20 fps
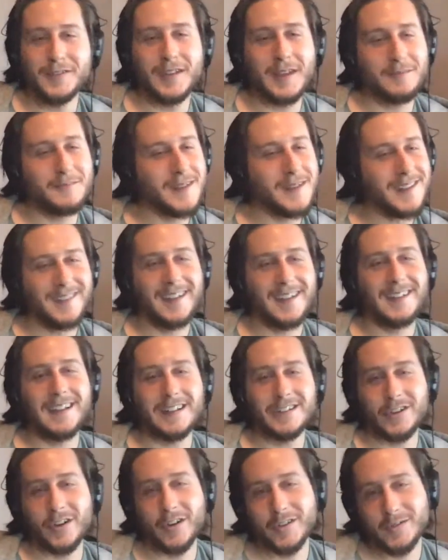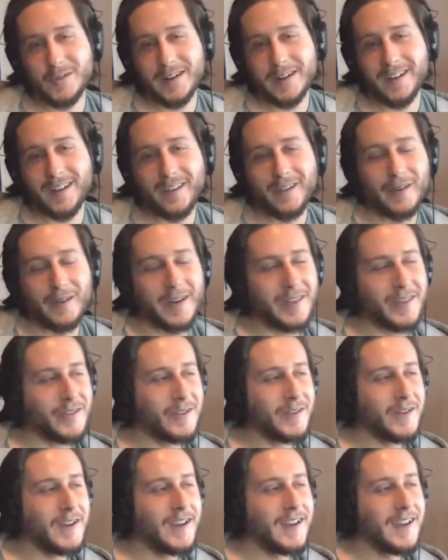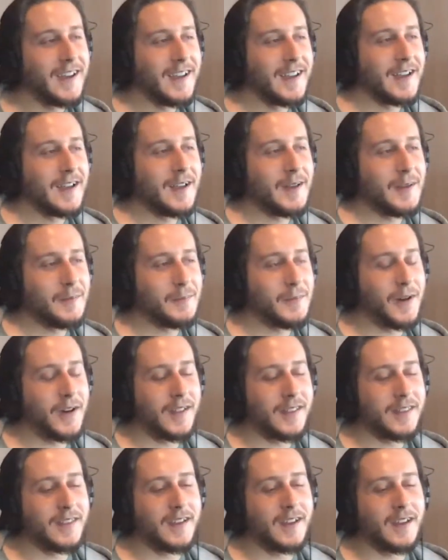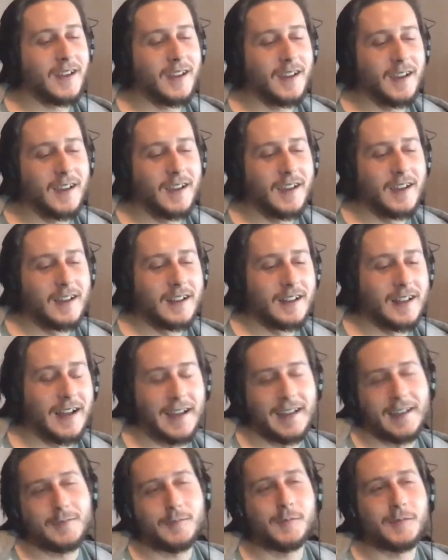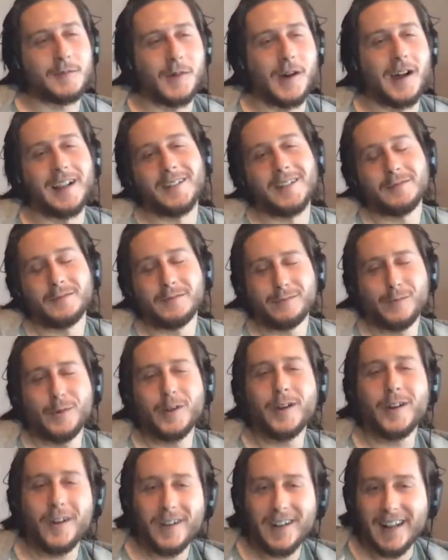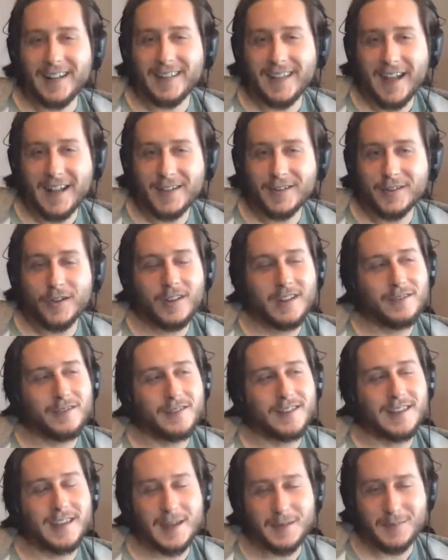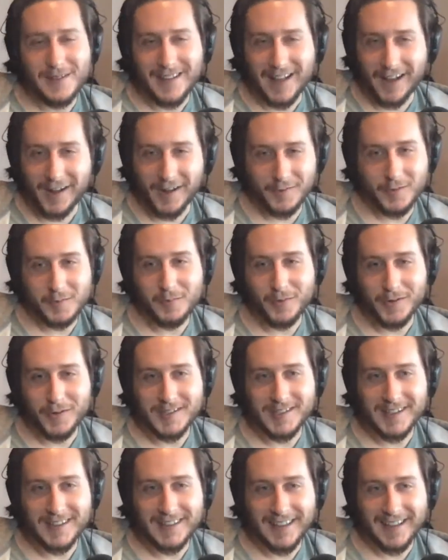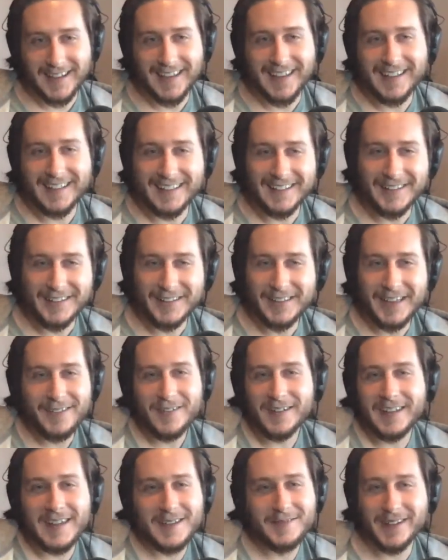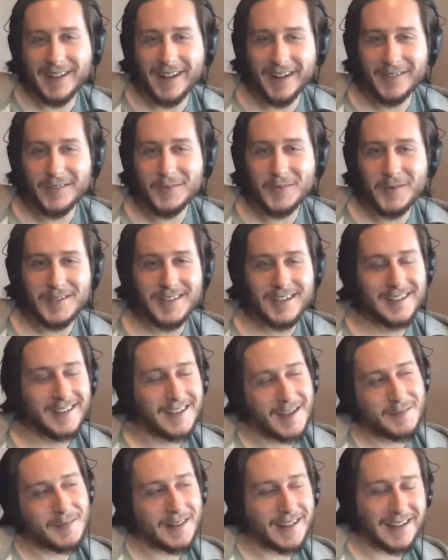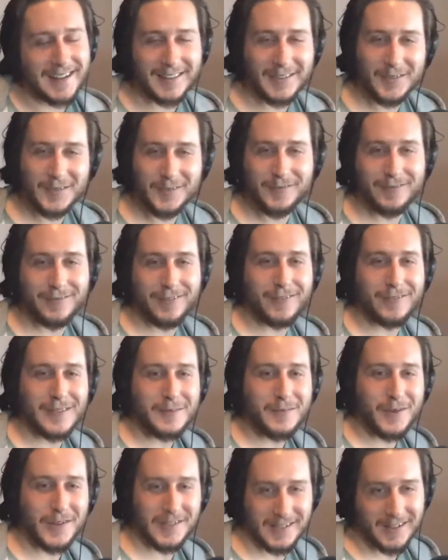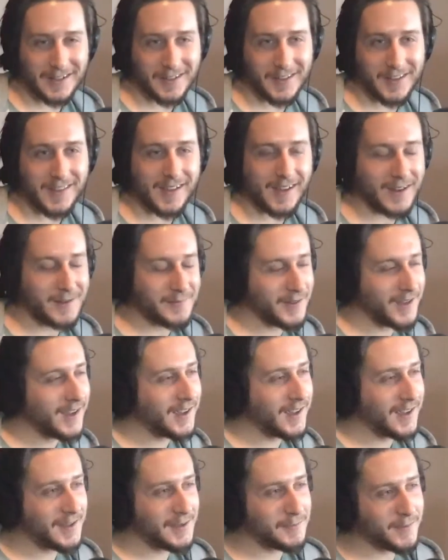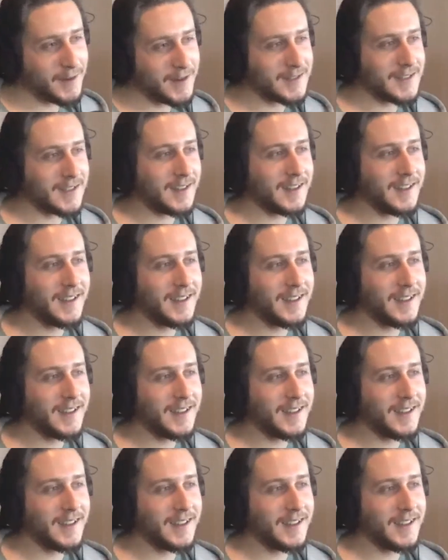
you can maintain that charge rate all the way through. But with a car like that, you don't even keep it 100%. Like you never keep it 100%. You keep it like at 50% all the time, basically.